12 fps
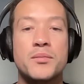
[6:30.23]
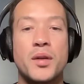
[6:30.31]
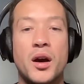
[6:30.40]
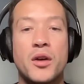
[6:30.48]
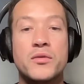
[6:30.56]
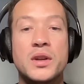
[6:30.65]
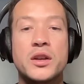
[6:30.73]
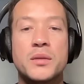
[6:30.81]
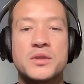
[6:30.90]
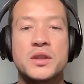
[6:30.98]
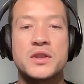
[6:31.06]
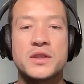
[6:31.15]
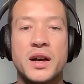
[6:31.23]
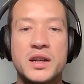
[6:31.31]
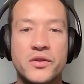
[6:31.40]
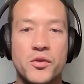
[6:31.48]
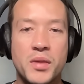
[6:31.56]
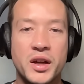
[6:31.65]
but only up to the
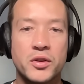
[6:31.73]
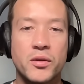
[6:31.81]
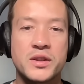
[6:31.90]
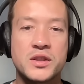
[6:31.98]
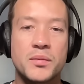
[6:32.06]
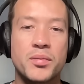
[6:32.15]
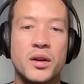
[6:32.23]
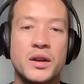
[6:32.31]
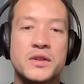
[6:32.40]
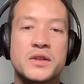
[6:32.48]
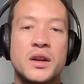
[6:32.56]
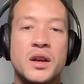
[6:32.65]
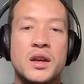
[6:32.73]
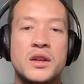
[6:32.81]
size of a micro enterprise.